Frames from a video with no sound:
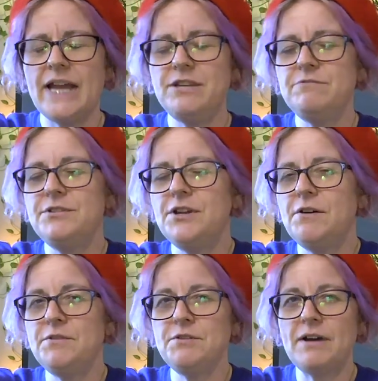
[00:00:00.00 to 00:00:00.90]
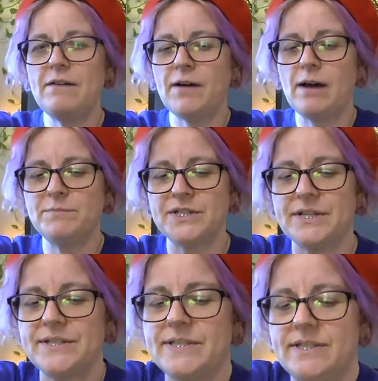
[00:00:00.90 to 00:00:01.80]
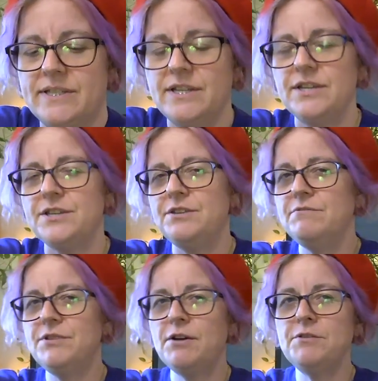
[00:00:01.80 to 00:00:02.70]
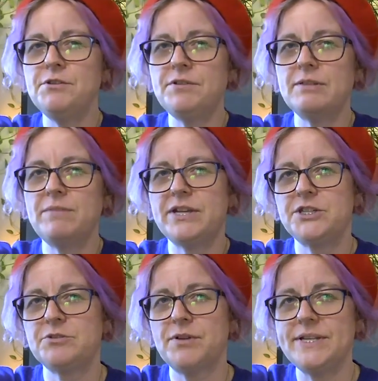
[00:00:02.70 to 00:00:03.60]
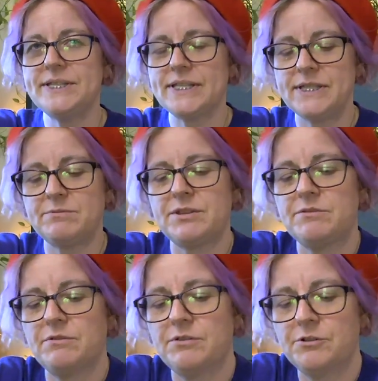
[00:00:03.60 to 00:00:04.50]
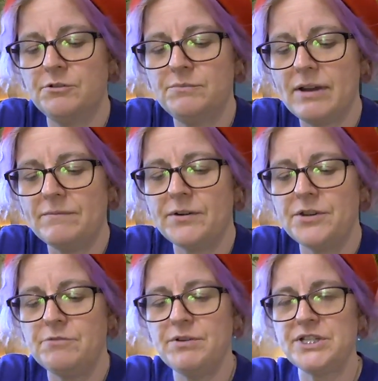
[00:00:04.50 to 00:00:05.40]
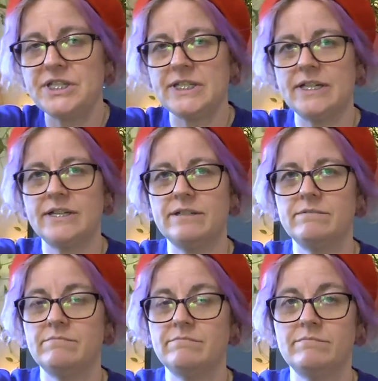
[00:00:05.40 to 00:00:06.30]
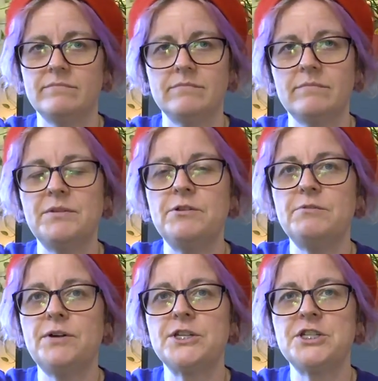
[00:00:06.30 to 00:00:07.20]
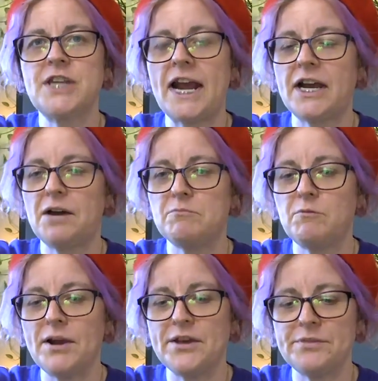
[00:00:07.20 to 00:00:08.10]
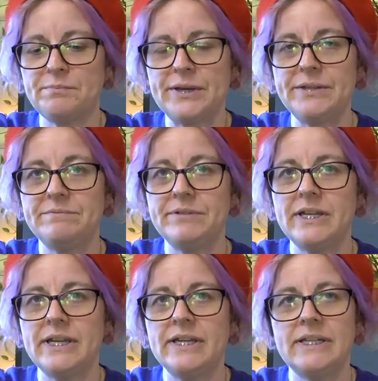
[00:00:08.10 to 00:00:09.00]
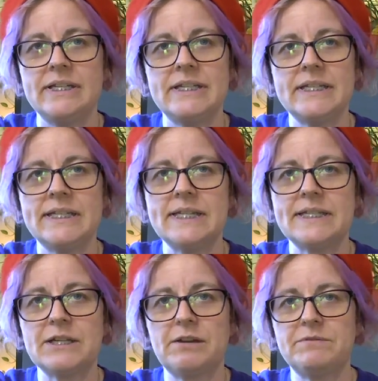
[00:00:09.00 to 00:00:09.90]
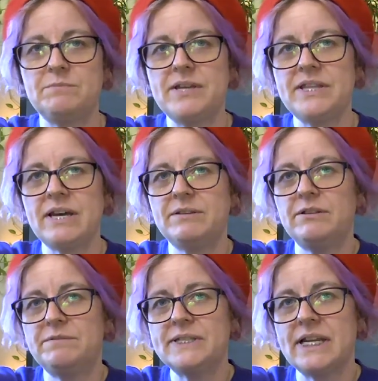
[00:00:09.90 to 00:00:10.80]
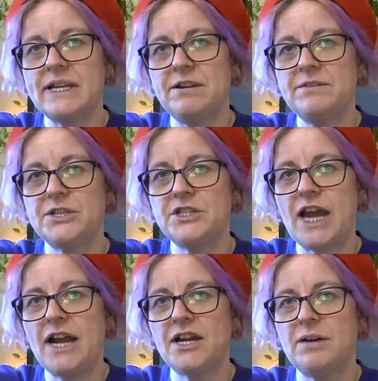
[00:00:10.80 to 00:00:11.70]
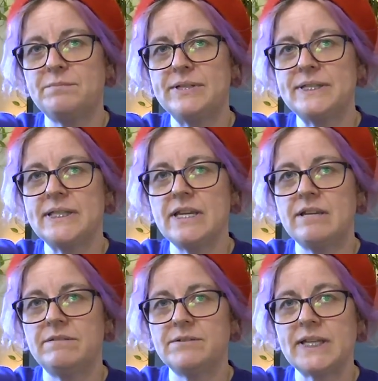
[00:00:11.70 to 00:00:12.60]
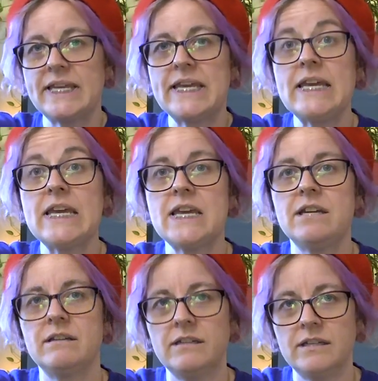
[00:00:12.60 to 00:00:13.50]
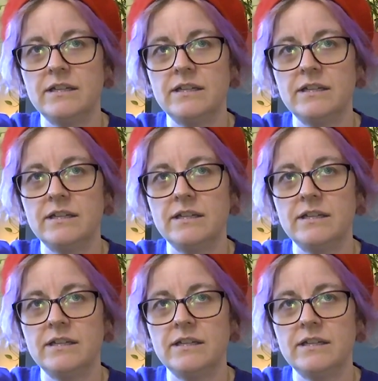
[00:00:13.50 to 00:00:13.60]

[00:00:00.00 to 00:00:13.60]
And you know you have options. You know you can make choices with whomever you wish to. Hearing the word shack up with, but doesn't necessarily have to be that. The only reason I hear the shack up is the there's a key,